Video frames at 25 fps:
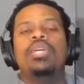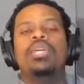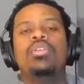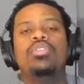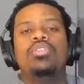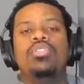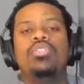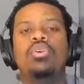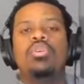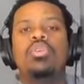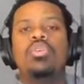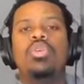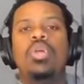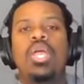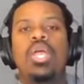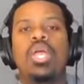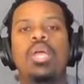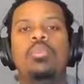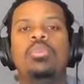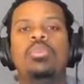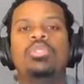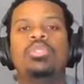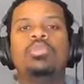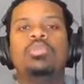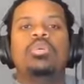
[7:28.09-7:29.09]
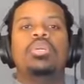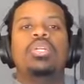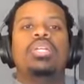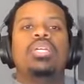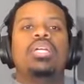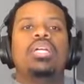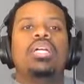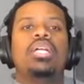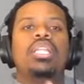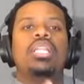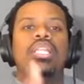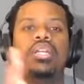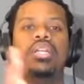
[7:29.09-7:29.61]
So you're able to
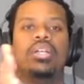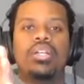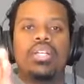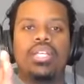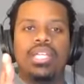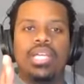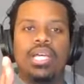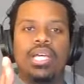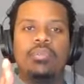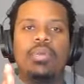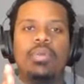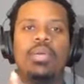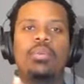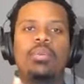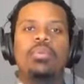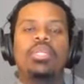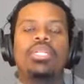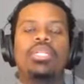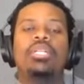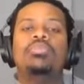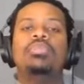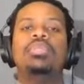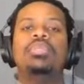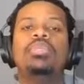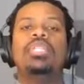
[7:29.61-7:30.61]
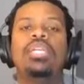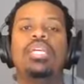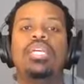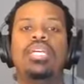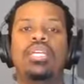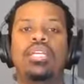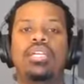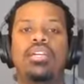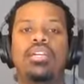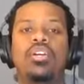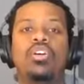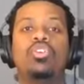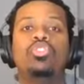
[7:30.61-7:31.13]
bring clarity. I'm able to come to the
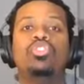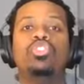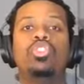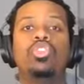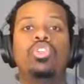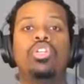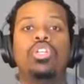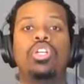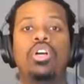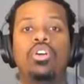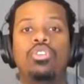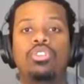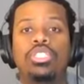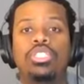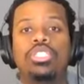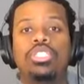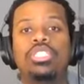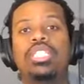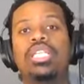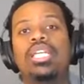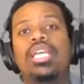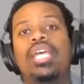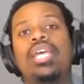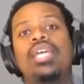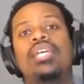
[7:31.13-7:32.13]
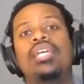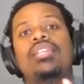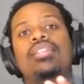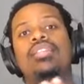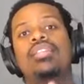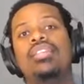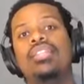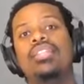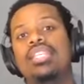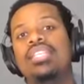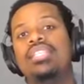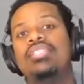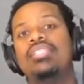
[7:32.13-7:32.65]
head coach or coach and say, hey,
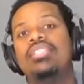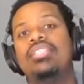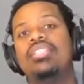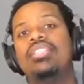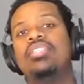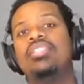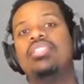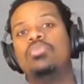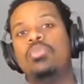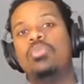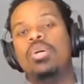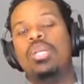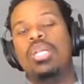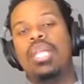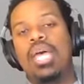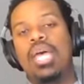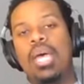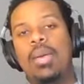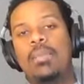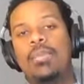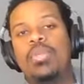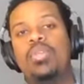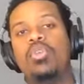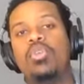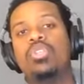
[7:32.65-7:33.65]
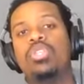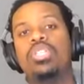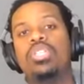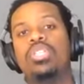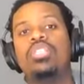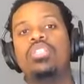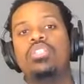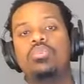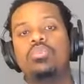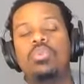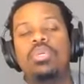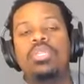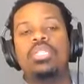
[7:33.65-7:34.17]
this is what happened, or this
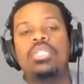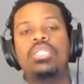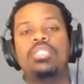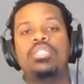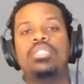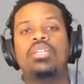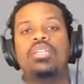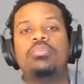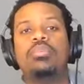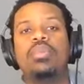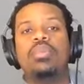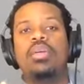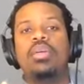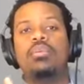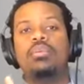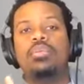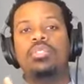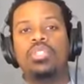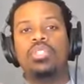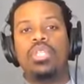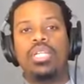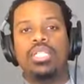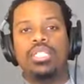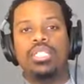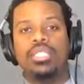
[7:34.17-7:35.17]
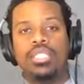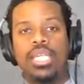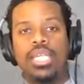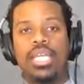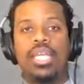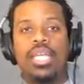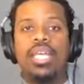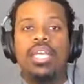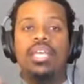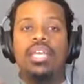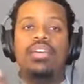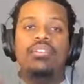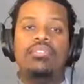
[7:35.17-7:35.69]
is what this young man was trying to say.